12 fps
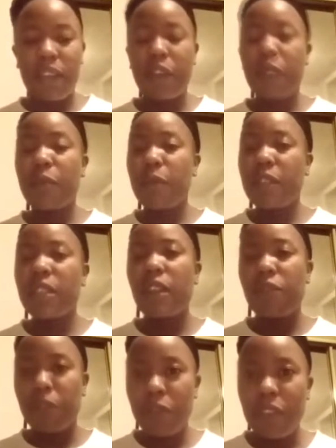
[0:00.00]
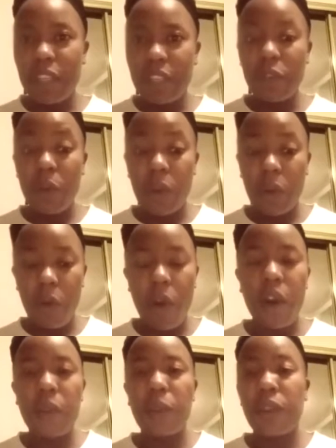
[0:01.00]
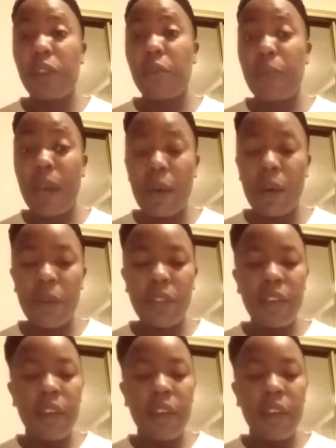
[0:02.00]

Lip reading: there could be a few things going on with your mouth.